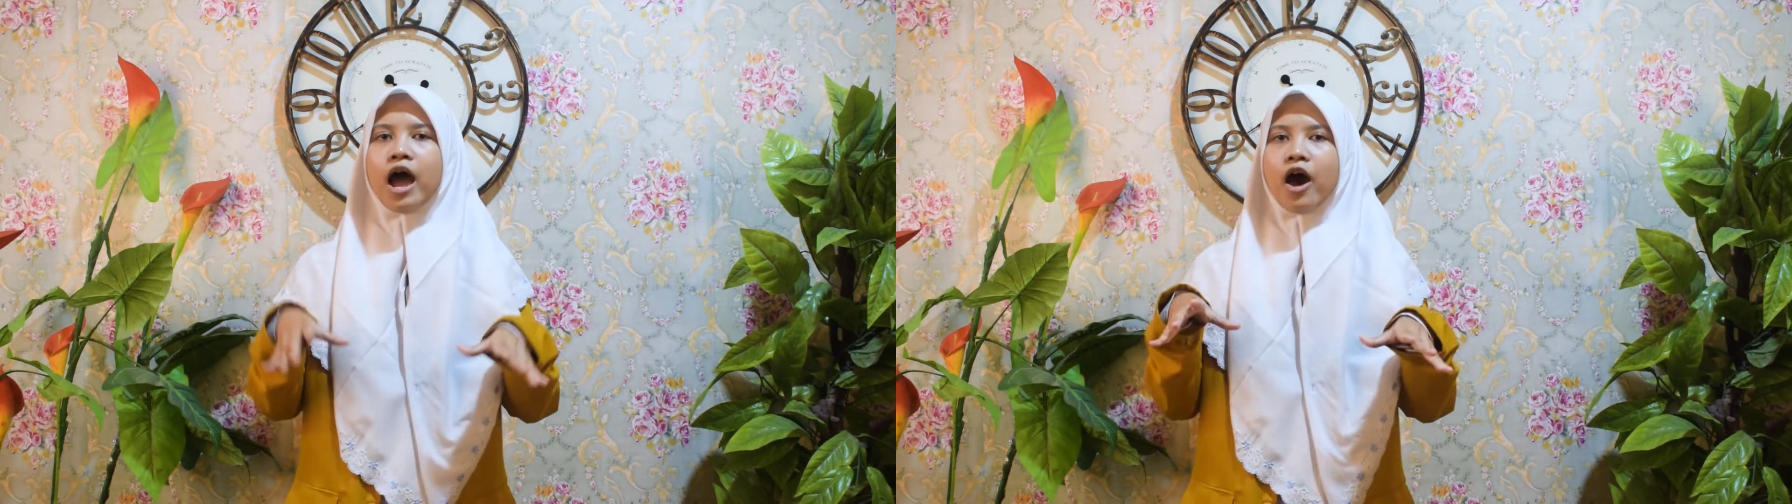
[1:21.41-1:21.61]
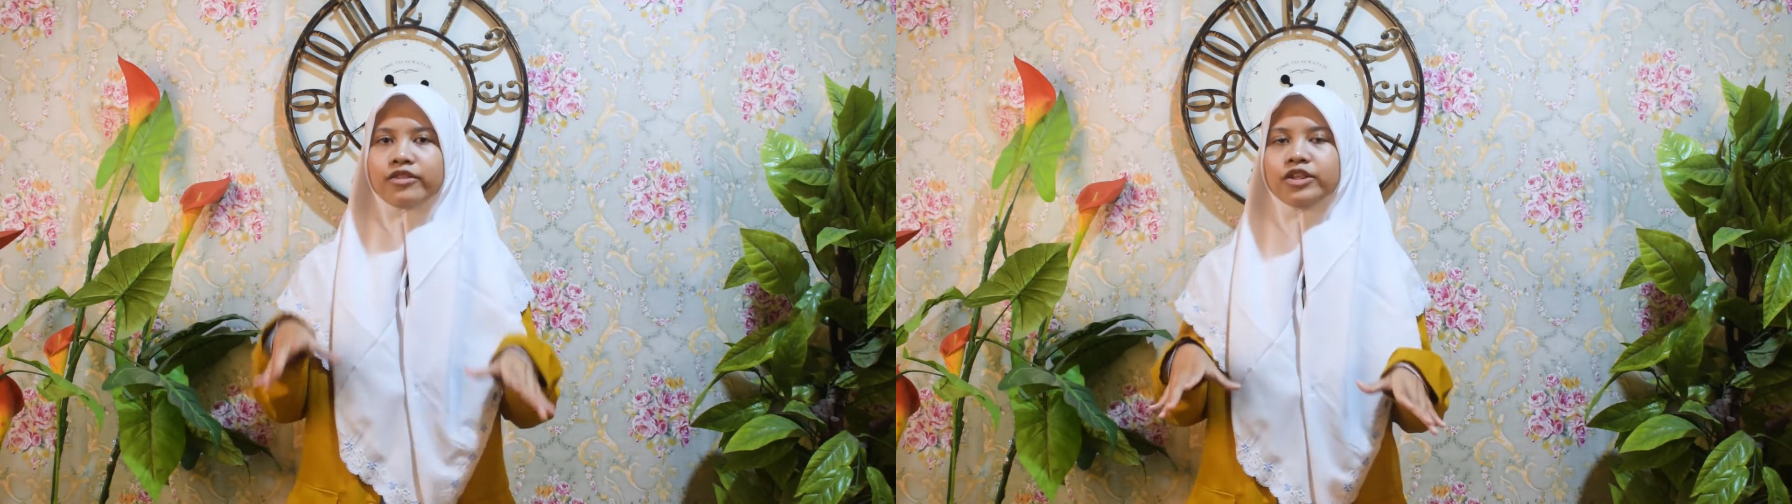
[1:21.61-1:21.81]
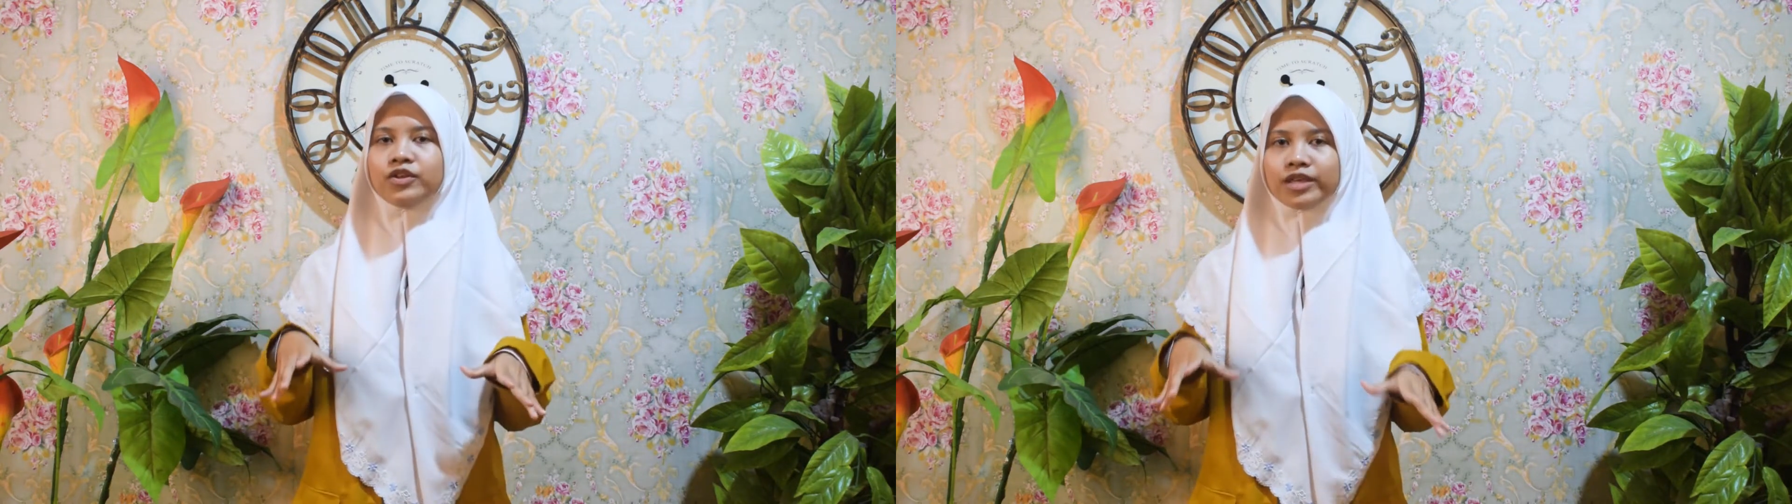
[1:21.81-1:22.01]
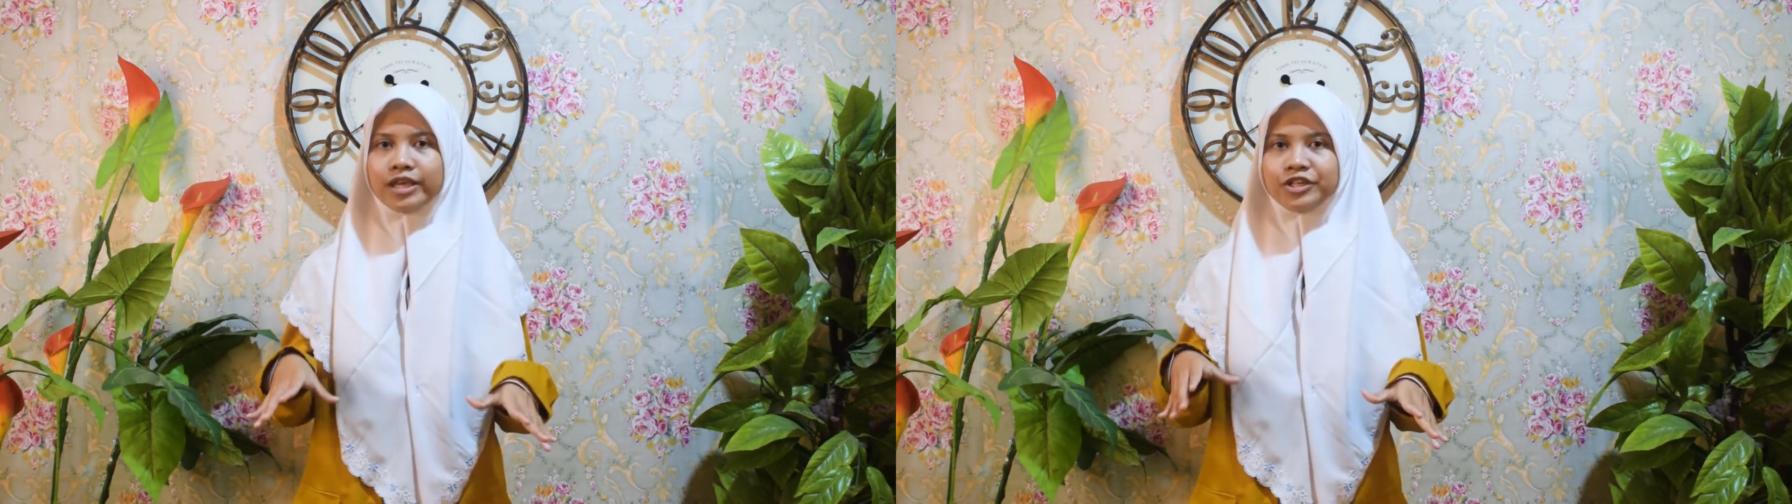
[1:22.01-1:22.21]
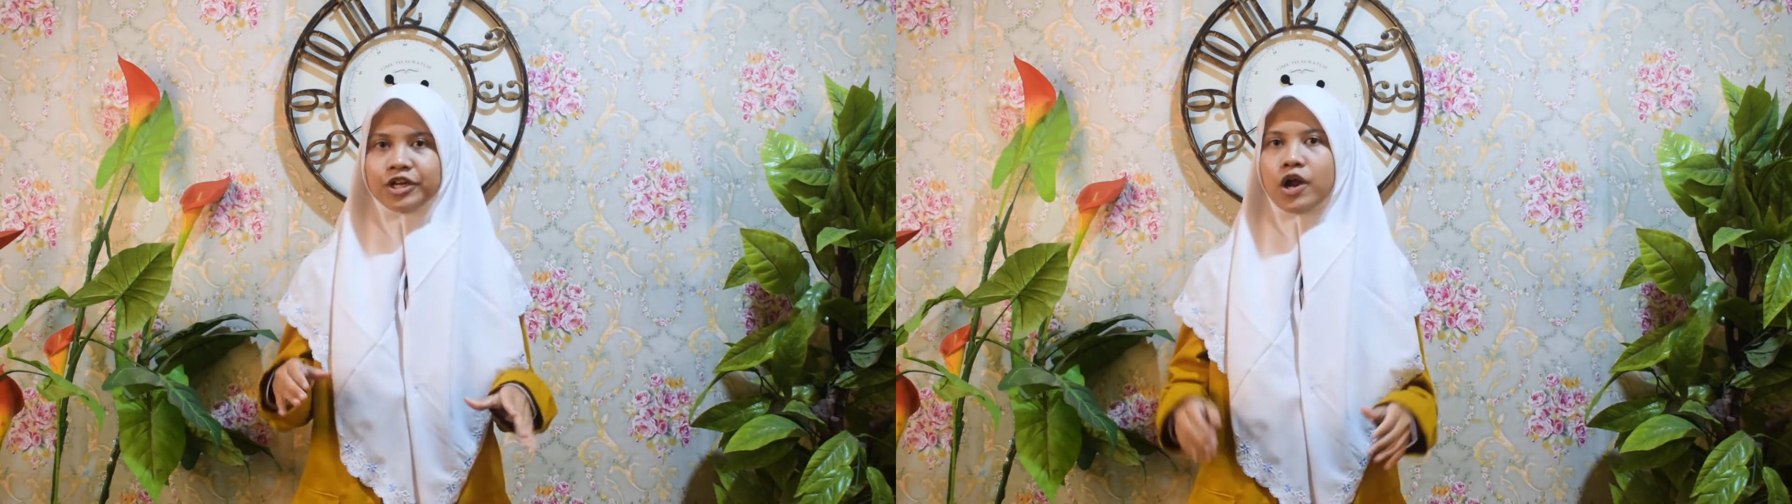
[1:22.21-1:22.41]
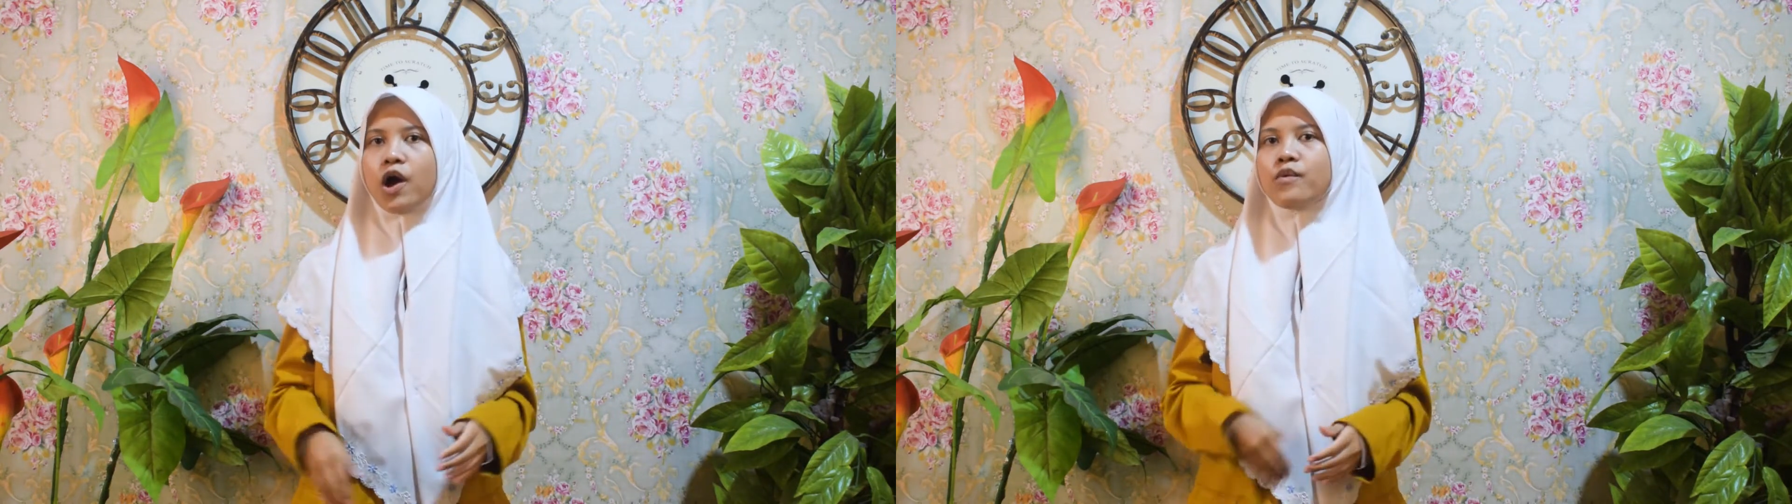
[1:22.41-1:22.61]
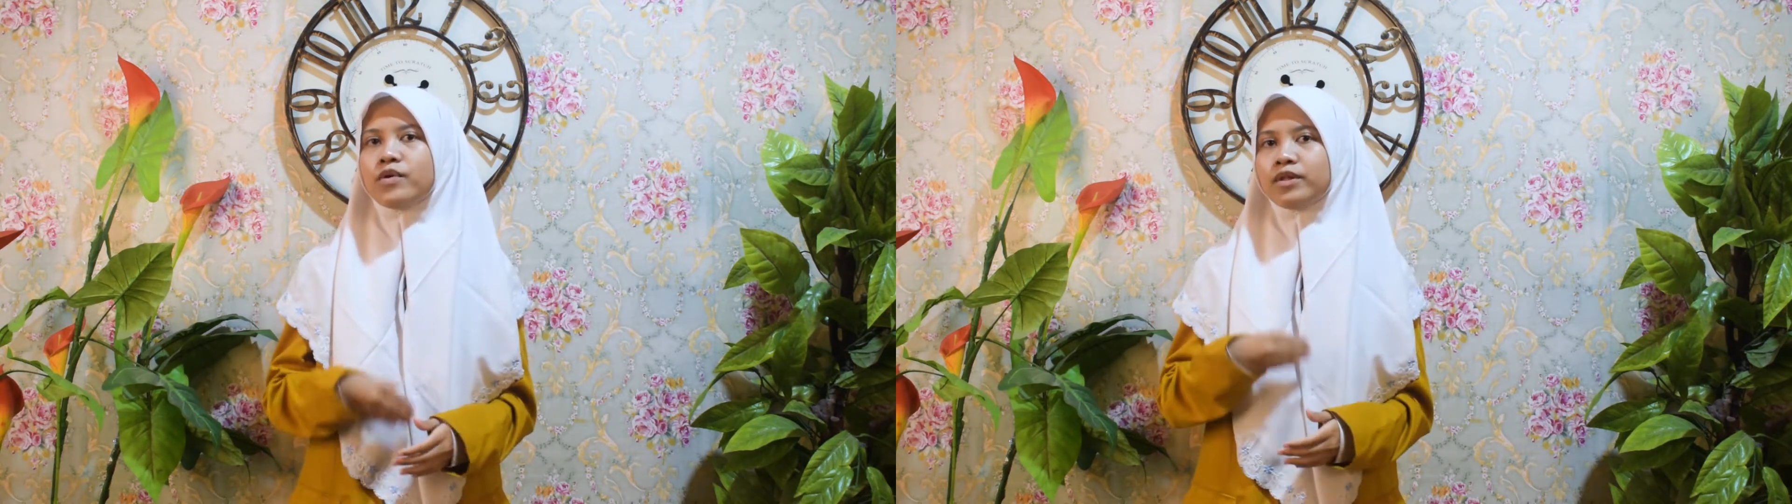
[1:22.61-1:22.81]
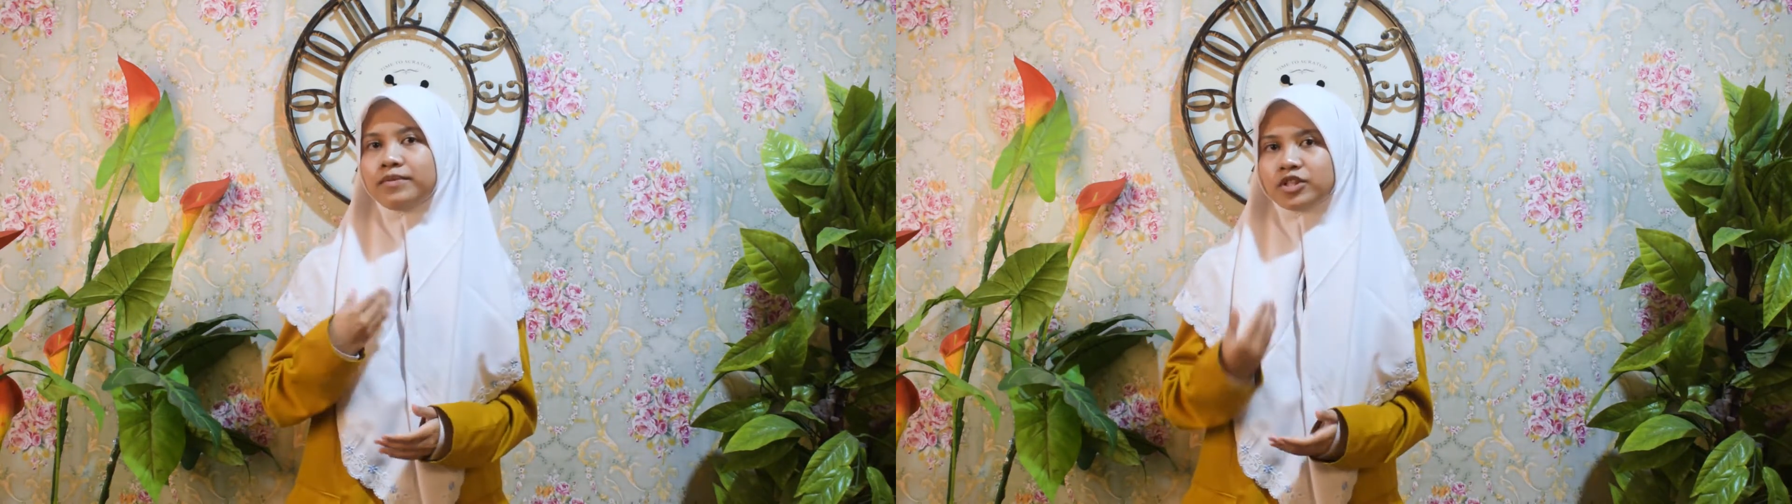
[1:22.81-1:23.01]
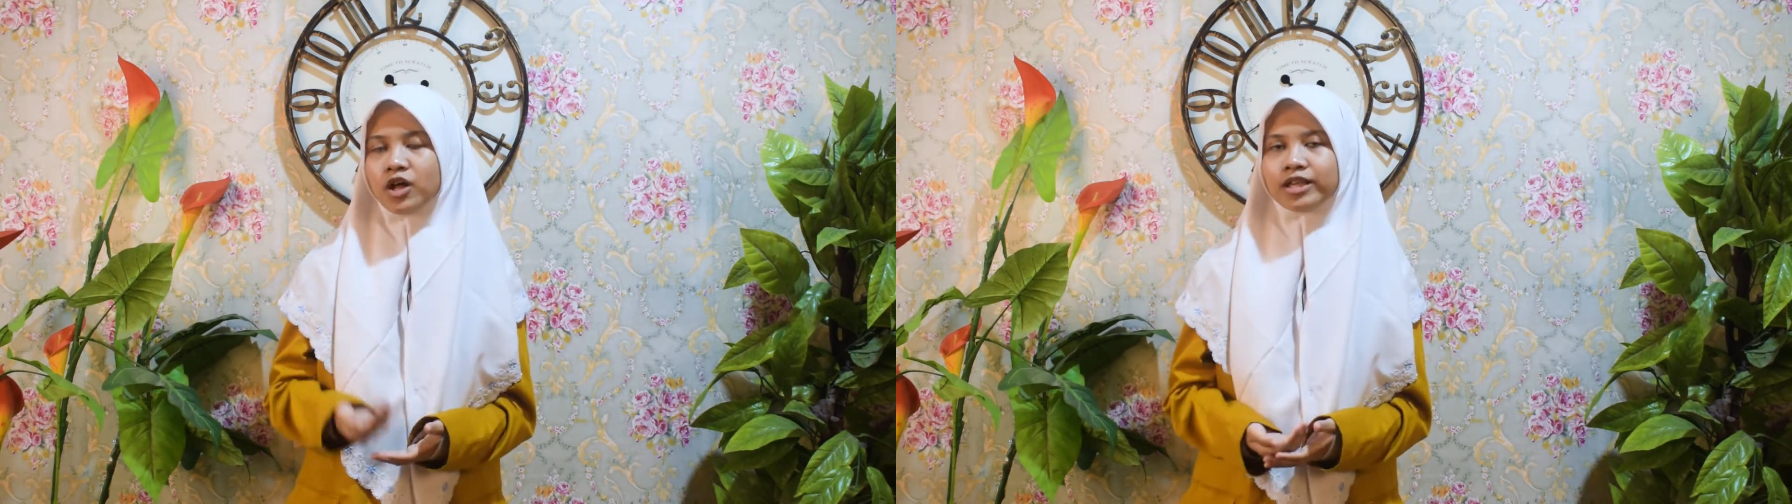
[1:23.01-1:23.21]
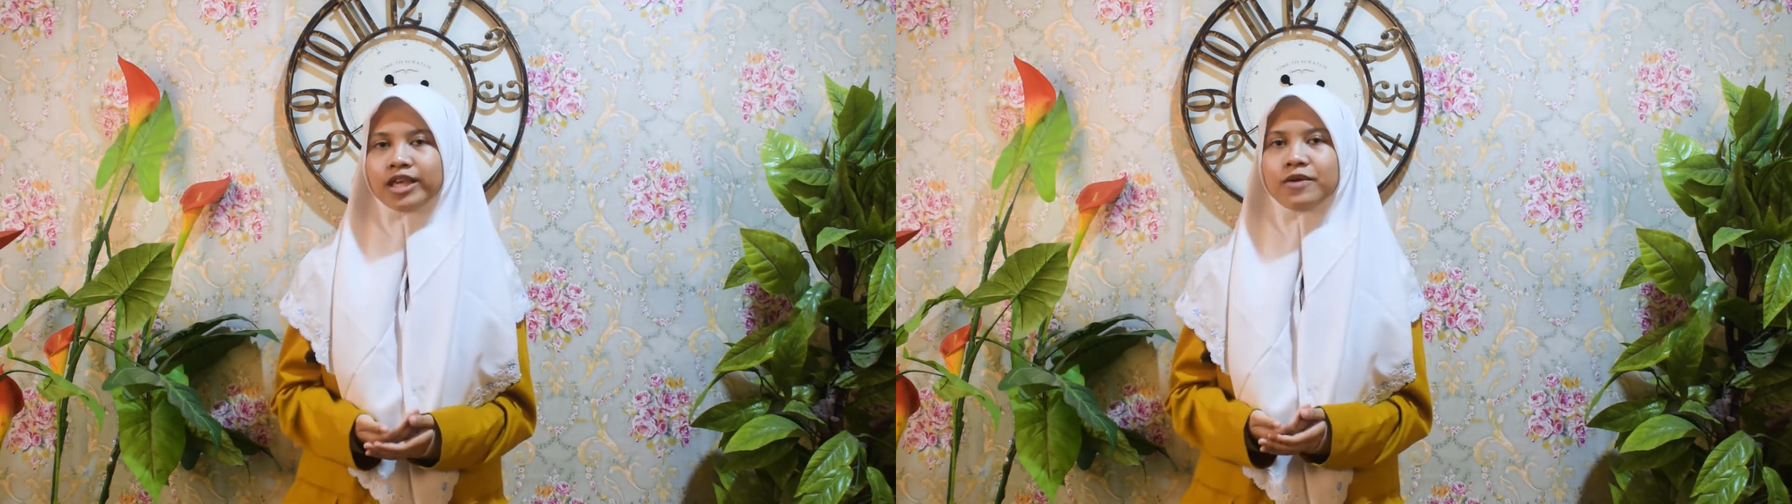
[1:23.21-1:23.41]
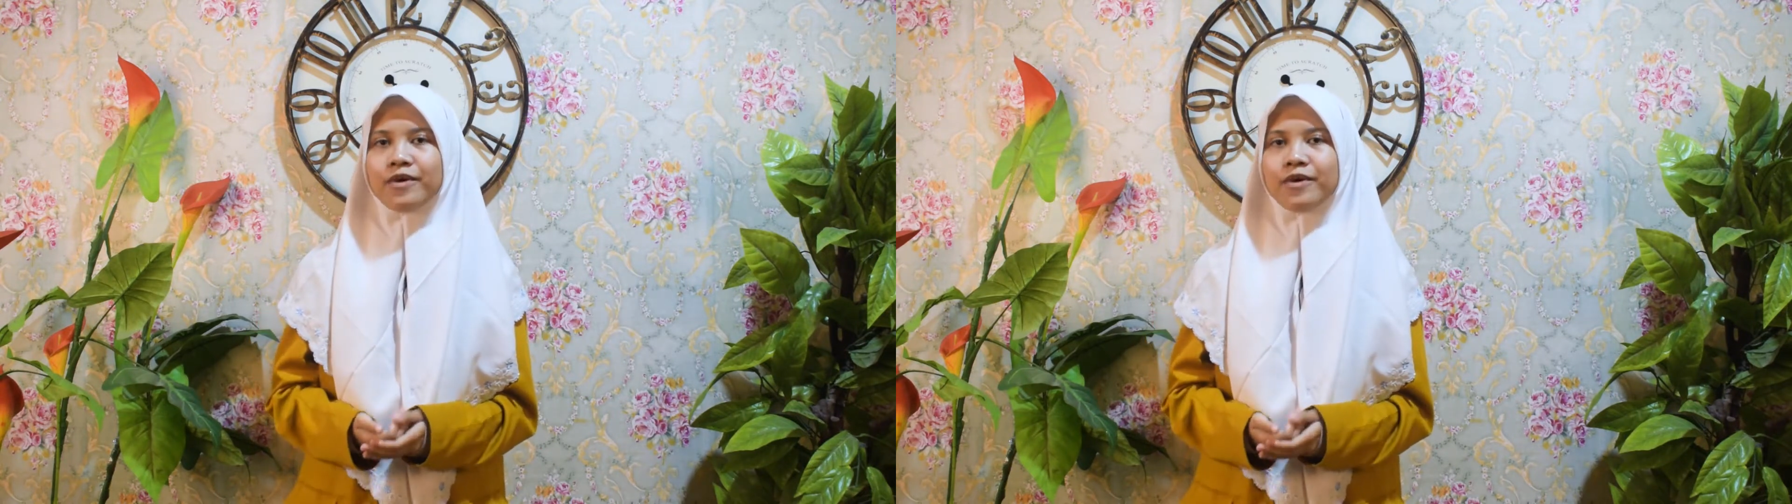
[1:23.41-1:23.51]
On this occasion, we will be talking